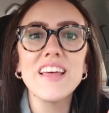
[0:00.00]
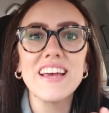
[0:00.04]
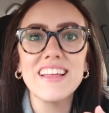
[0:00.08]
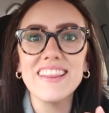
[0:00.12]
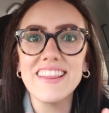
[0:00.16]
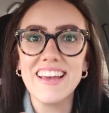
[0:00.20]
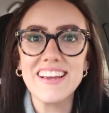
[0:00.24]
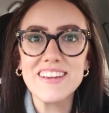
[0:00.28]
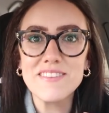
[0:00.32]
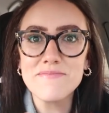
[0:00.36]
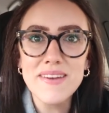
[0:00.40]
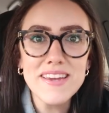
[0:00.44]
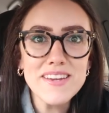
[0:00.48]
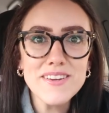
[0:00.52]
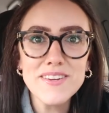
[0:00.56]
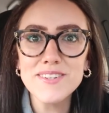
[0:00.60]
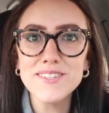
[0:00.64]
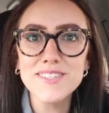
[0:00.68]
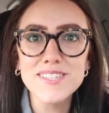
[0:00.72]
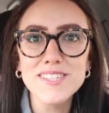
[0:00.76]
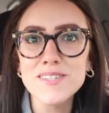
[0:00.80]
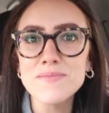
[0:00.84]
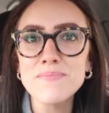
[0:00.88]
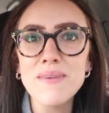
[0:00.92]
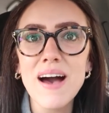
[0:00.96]
they like make
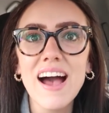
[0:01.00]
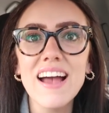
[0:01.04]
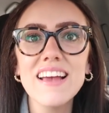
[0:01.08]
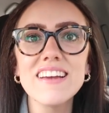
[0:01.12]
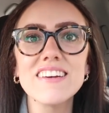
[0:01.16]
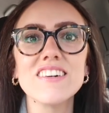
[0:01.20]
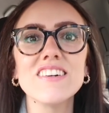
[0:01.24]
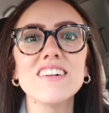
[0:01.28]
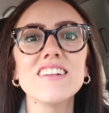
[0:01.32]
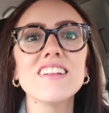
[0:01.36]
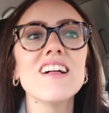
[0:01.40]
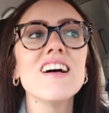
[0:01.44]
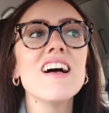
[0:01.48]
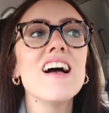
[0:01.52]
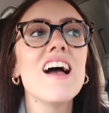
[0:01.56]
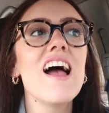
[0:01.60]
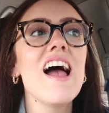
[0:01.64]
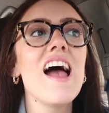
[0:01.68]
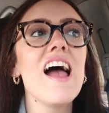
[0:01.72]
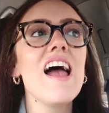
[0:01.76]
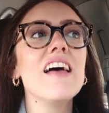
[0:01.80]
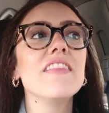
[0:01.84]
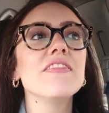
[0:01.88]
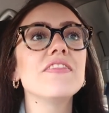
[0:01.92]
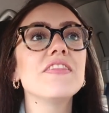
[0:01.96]
you smile,
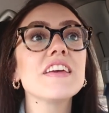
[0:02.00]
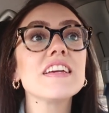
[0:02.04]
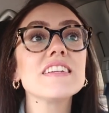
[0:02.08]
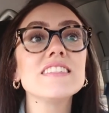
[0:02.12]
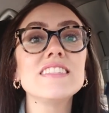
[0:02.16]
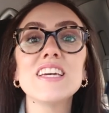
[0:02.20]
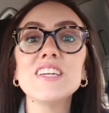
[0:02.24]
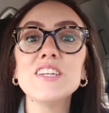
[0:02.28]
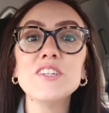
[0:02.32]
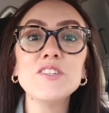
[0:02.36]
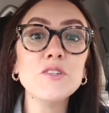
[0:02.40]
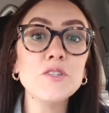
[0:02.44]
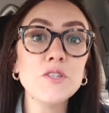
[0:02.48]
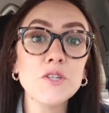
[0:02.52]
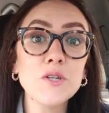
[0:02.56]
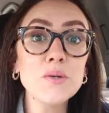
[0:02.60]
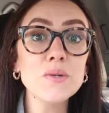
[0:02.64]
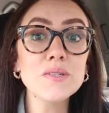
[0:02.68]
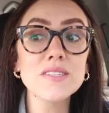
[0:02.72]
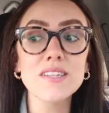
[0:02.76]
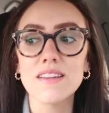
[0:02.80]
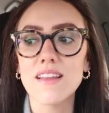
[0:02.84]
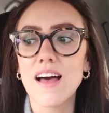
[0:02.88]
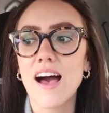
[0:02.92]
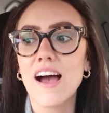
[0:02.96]
and things that you
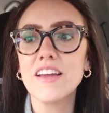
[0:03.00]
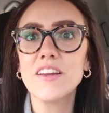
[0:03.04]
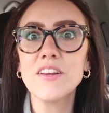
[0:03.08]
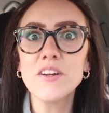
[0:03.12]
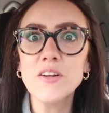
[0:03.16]
use a lot.